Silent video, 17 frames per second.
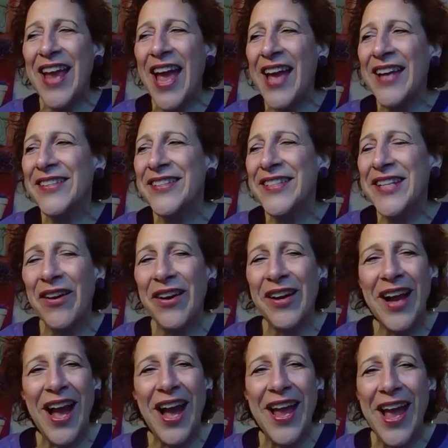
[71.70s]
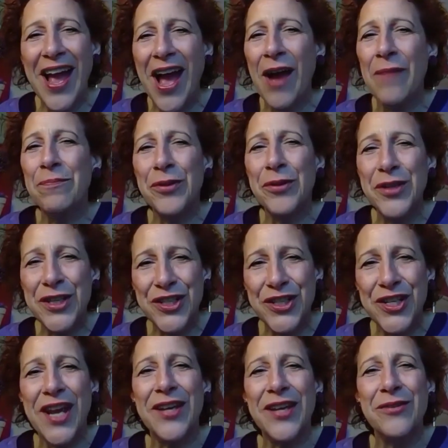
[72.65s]
and Derek, I
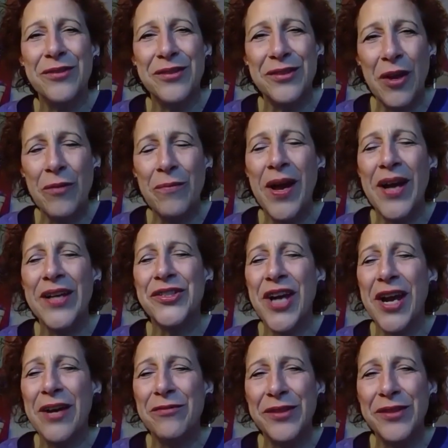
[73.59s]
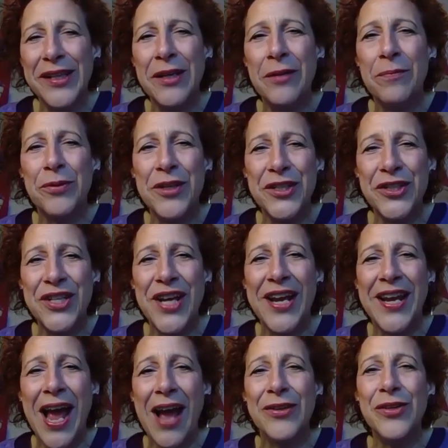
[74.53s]
appreciate you so much. I really appreciate
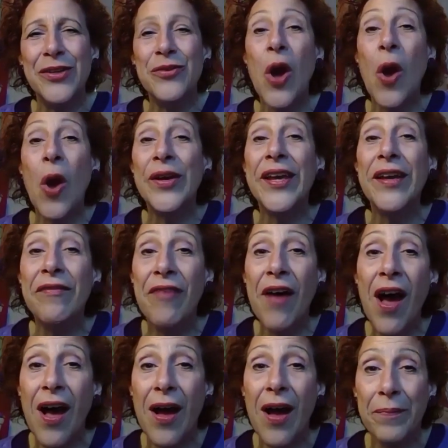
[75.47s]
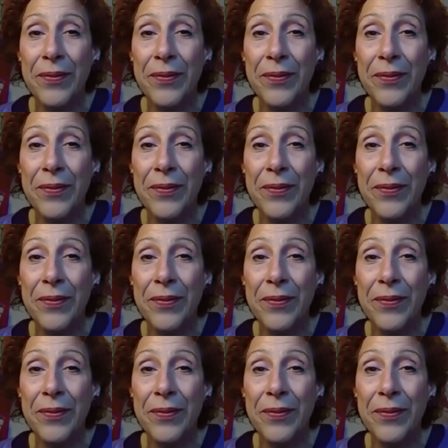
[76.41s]
how you don't give up,